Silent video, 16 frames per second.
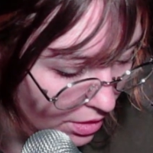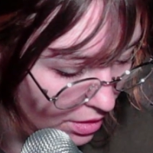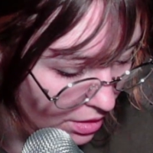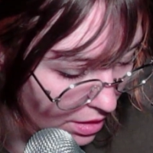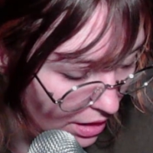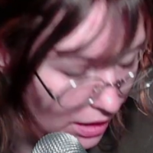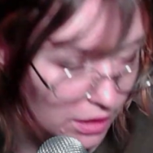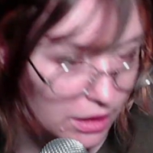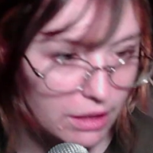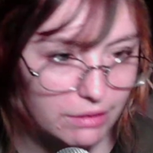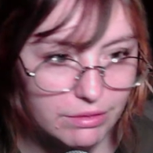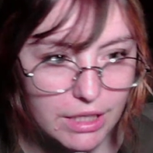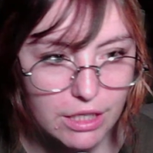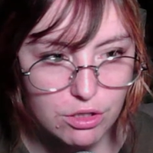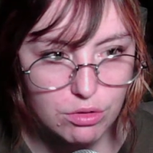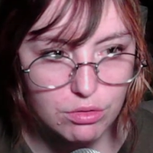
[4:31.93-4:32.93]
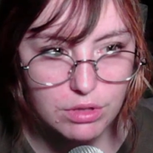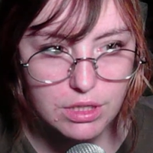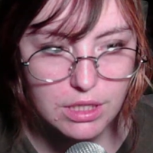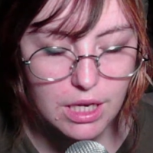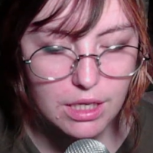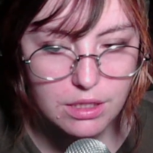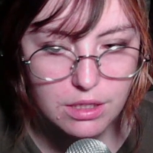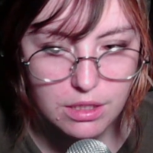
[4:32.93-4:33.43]
I love natural
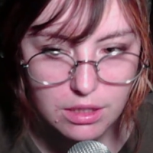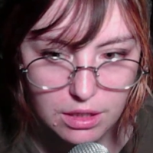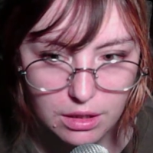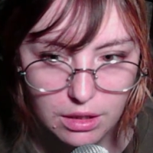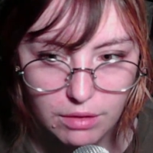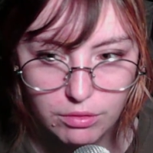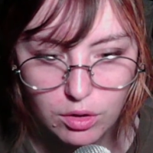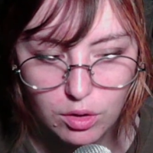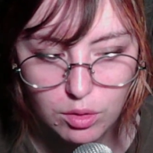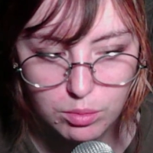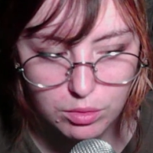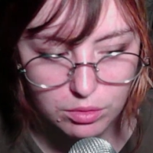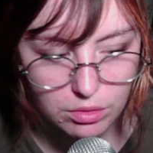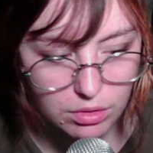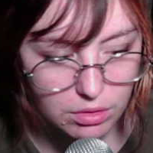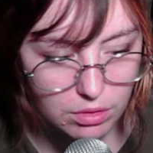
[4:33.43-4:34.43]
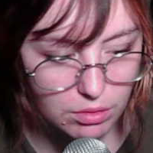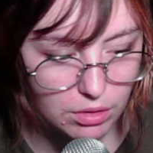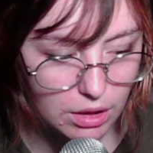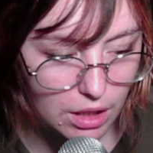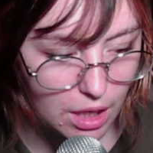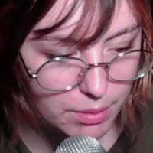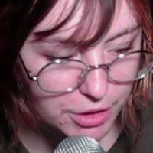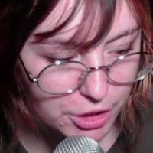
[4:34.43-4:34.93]
disasters. I love global
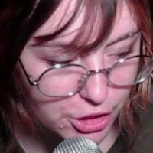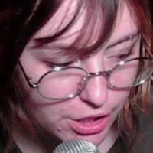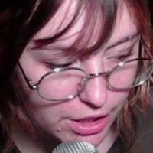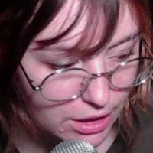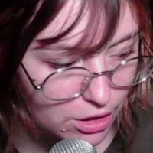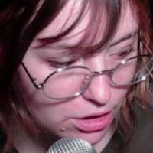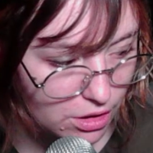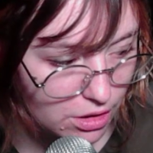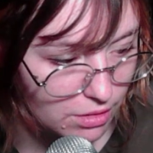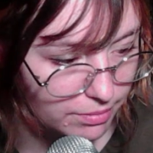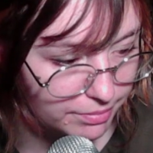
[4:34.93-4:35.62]
climate change.